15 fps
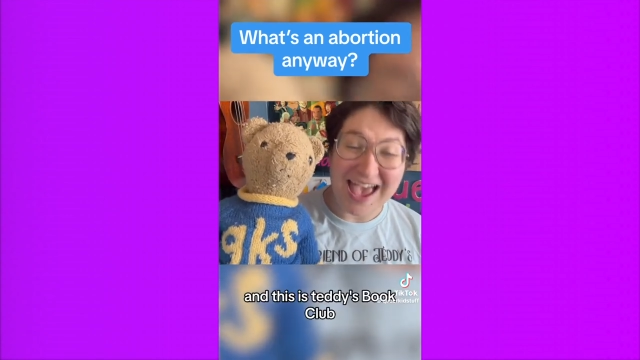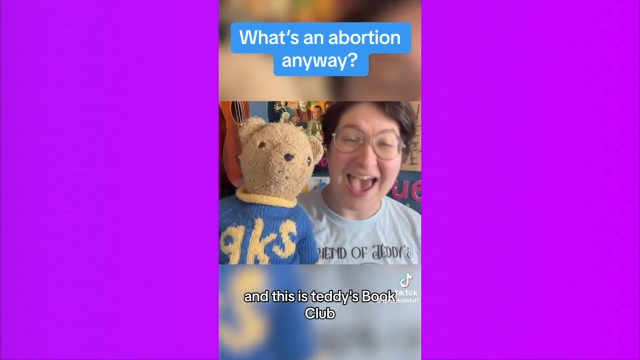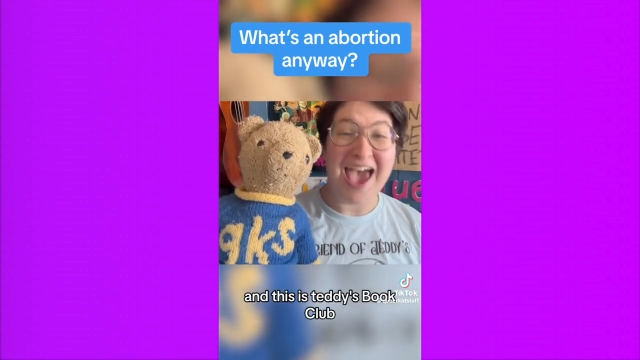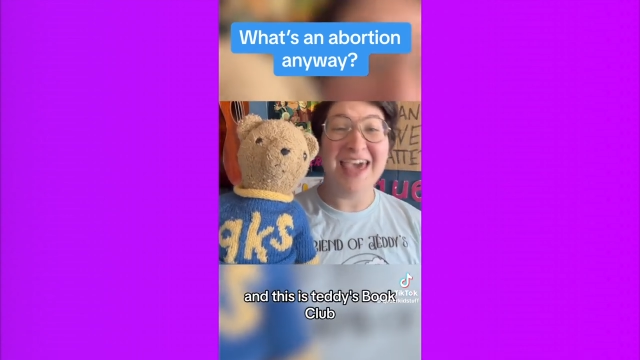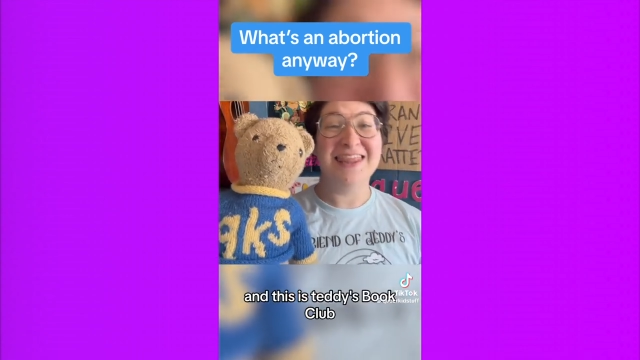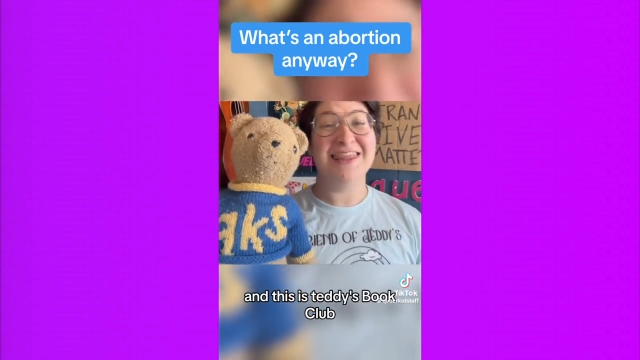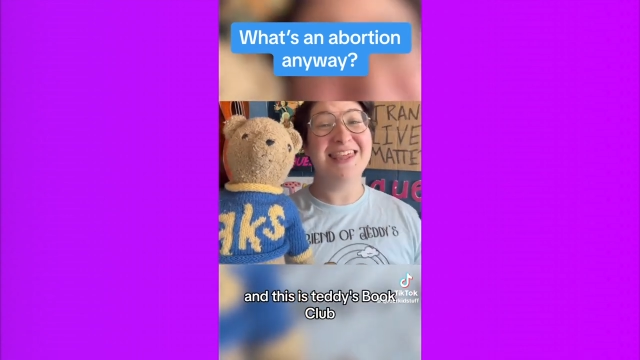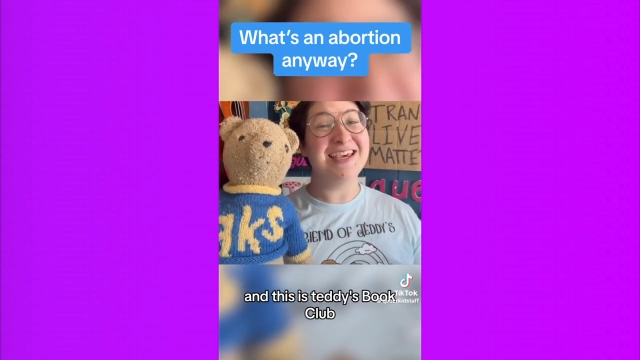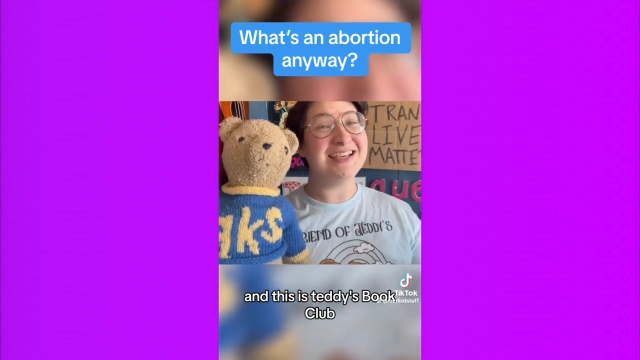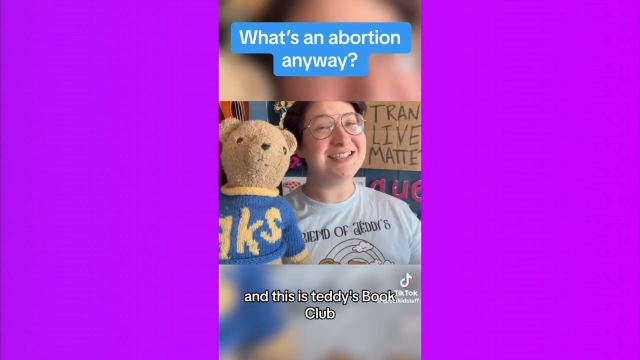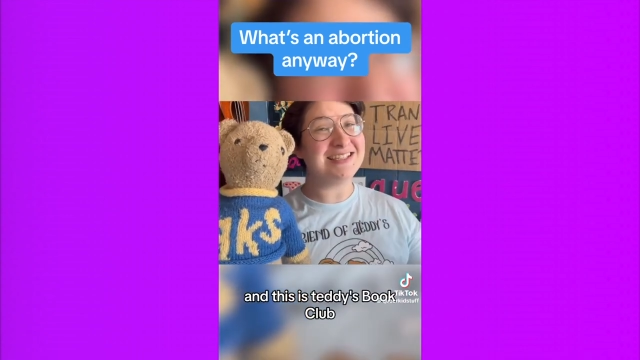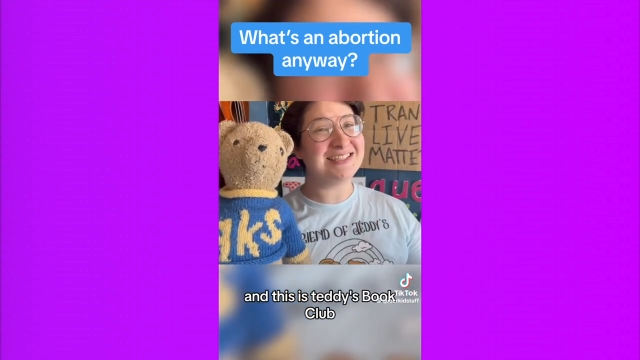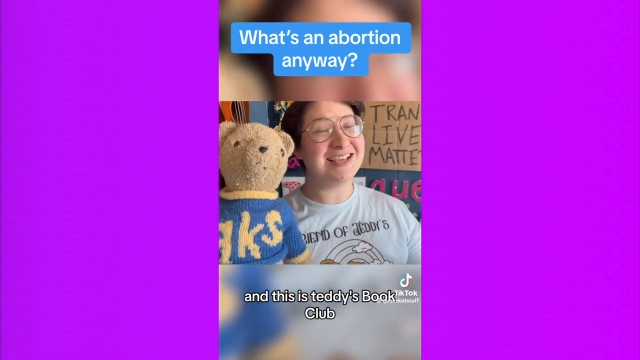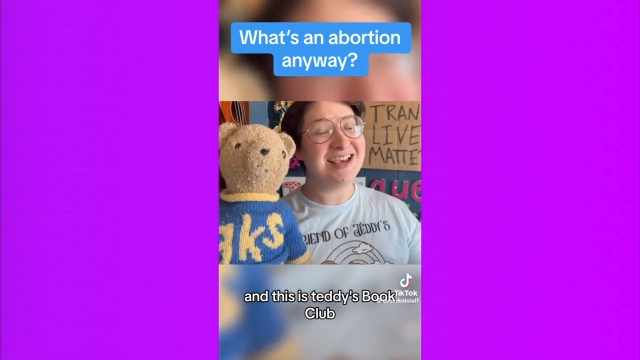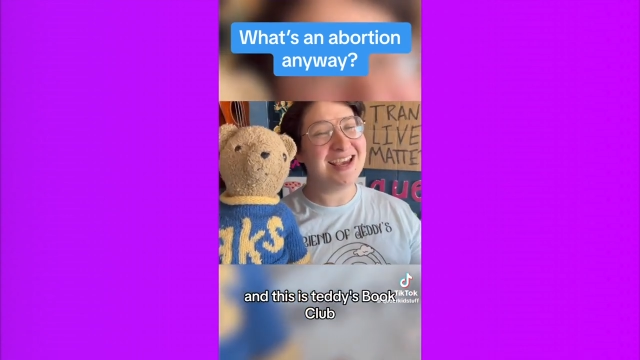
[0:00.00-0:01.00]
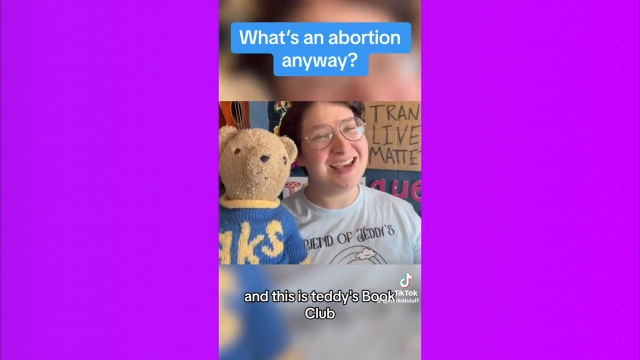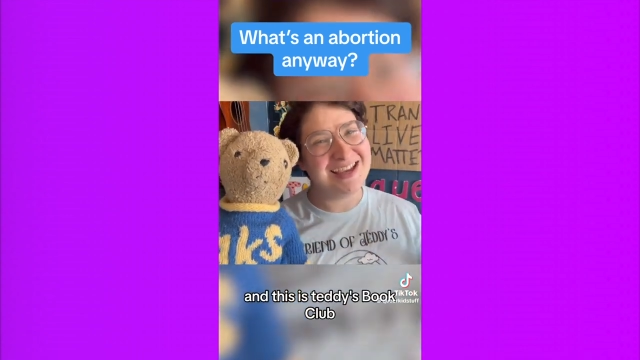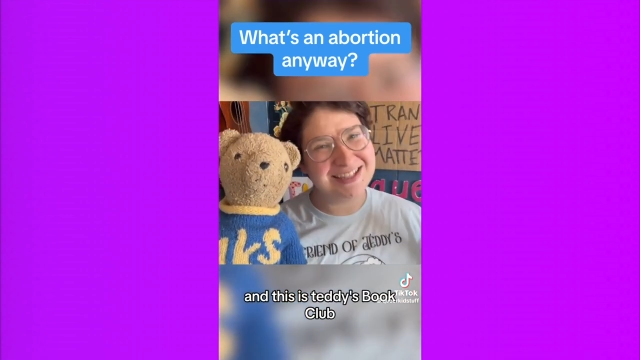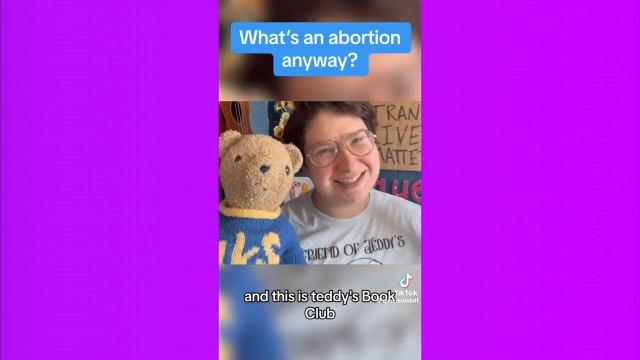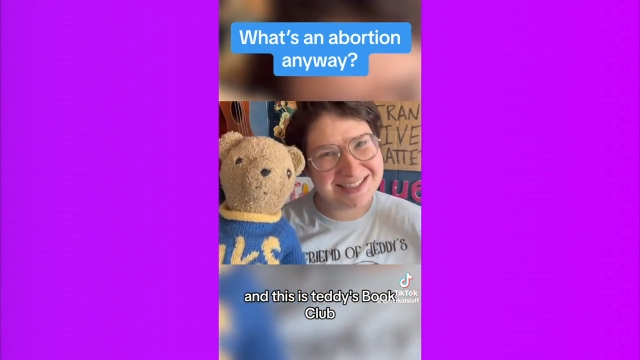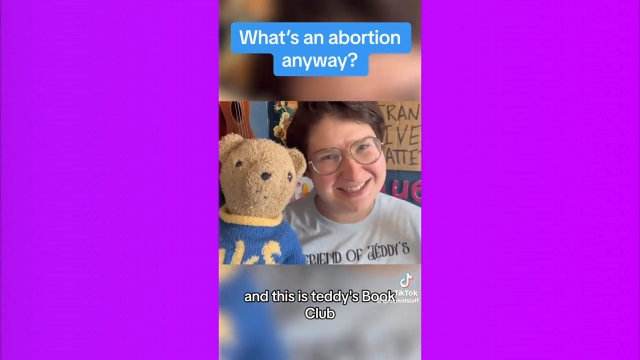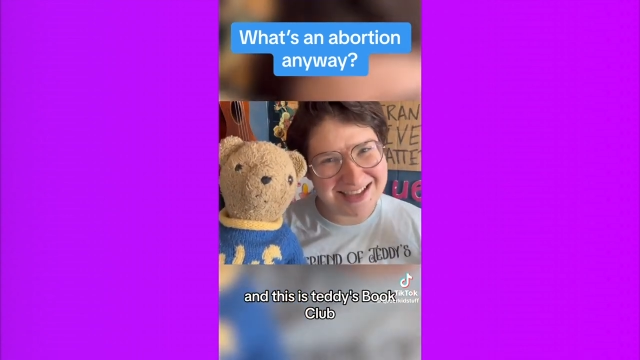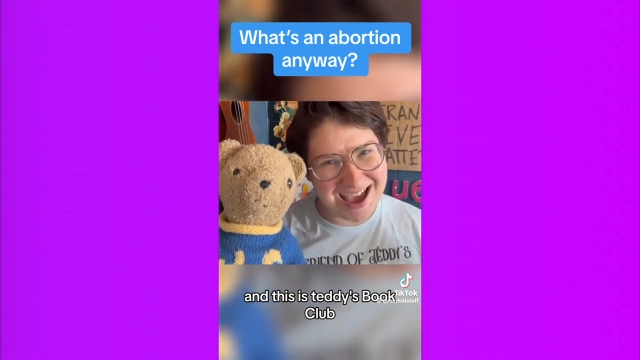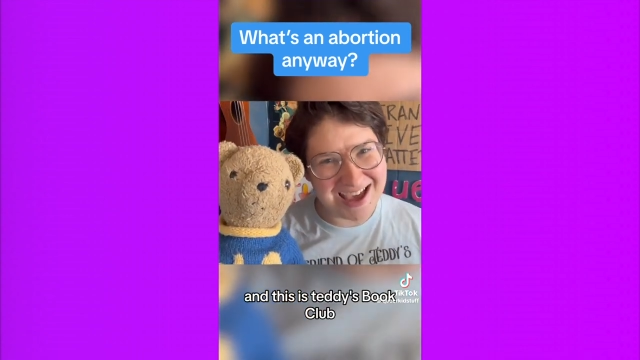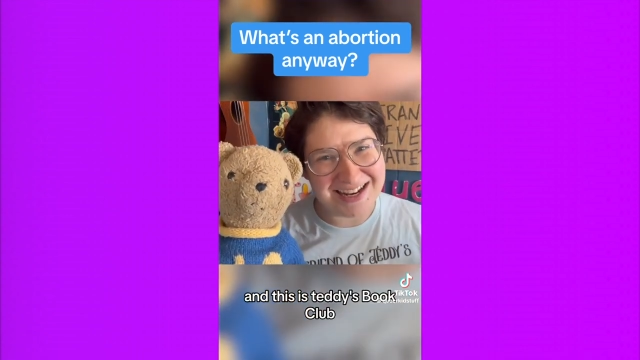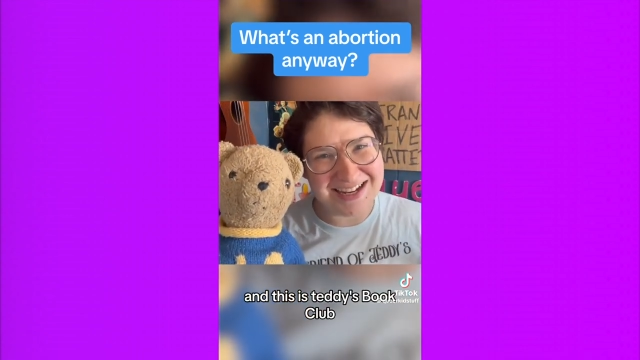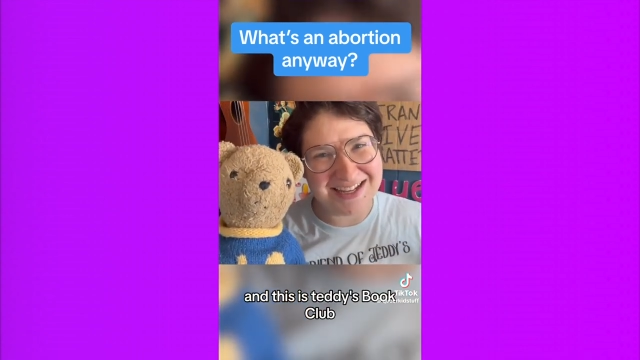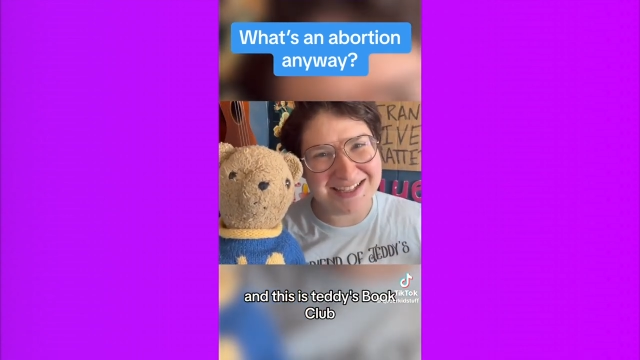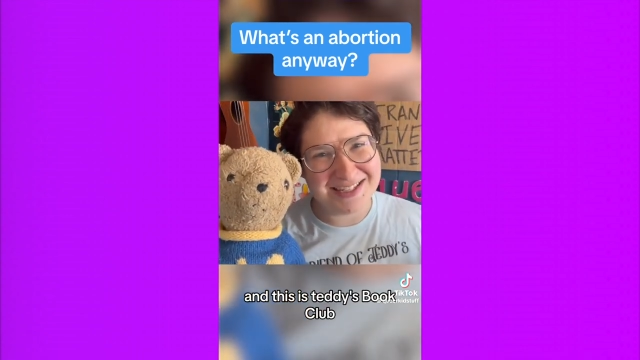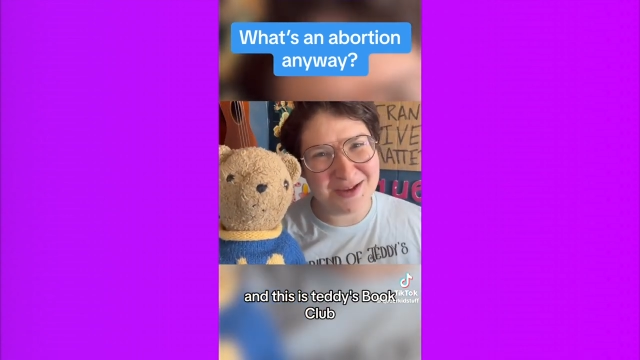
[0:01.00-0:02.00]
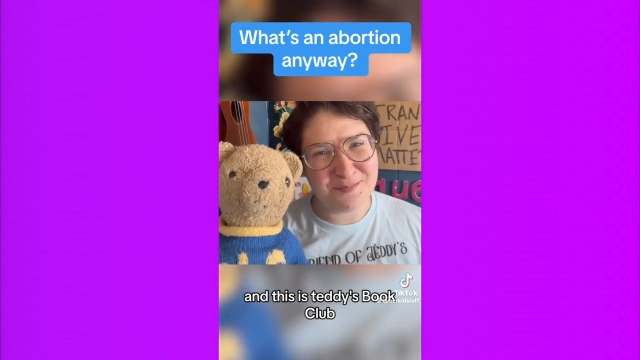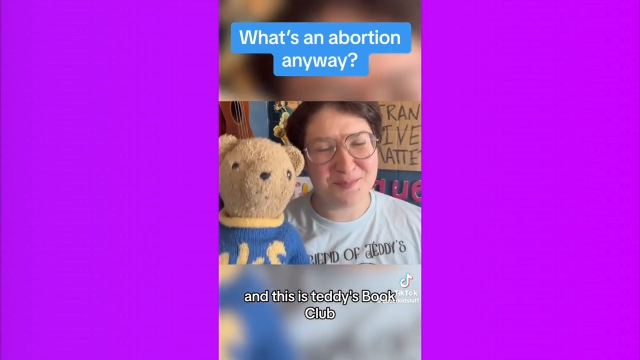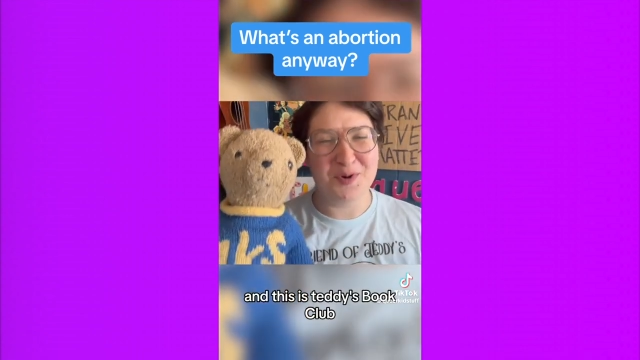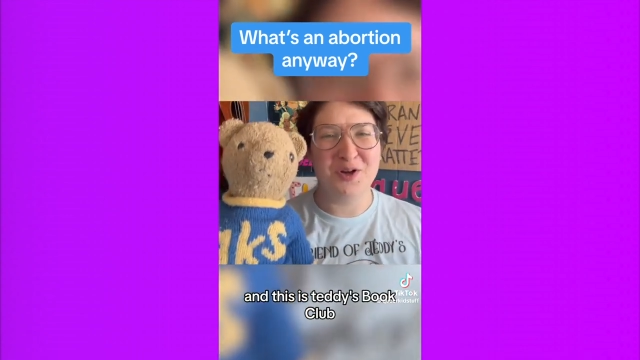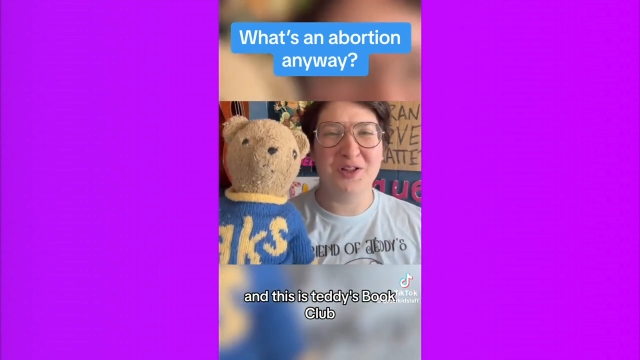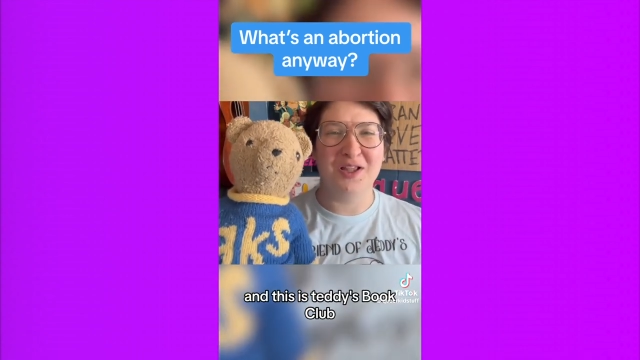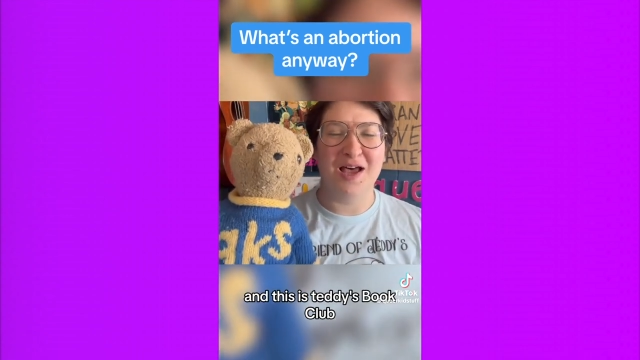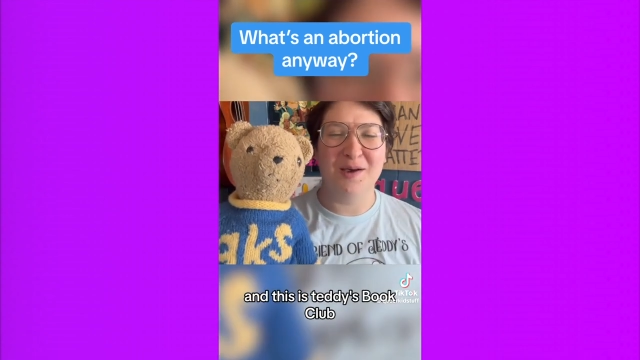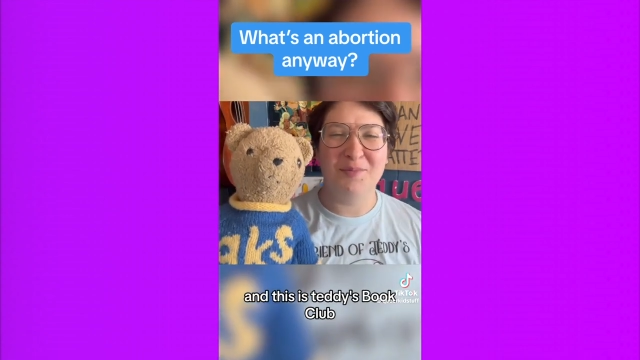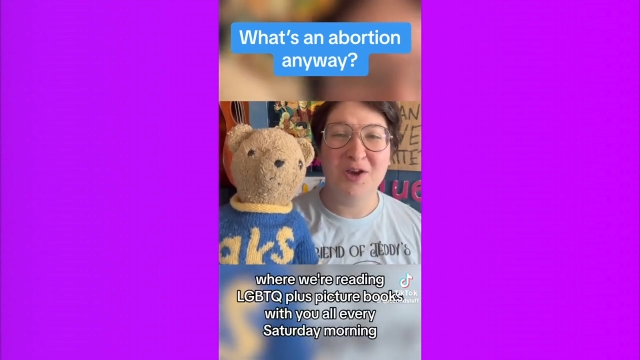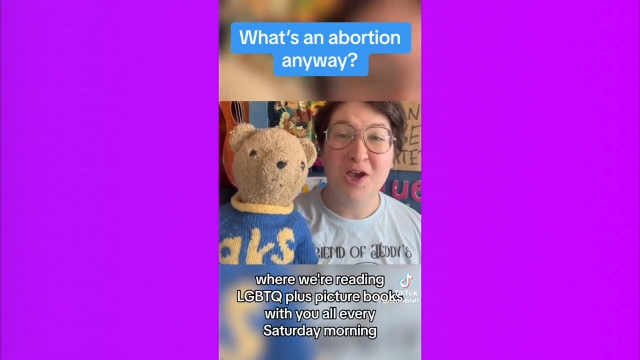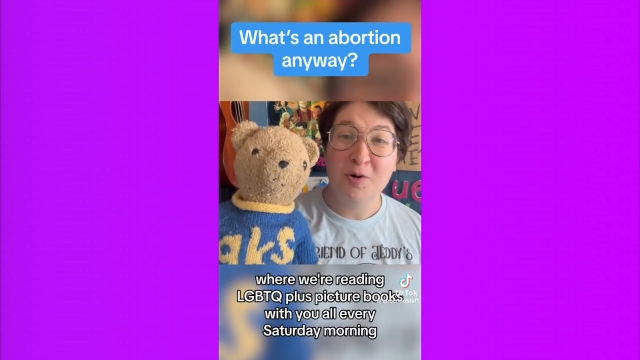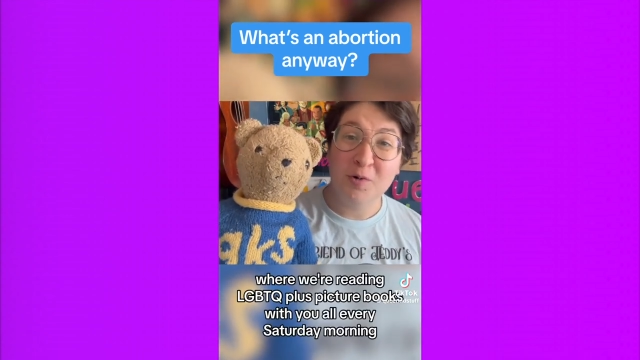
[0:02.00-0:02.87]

And this is Teddy's Book Club,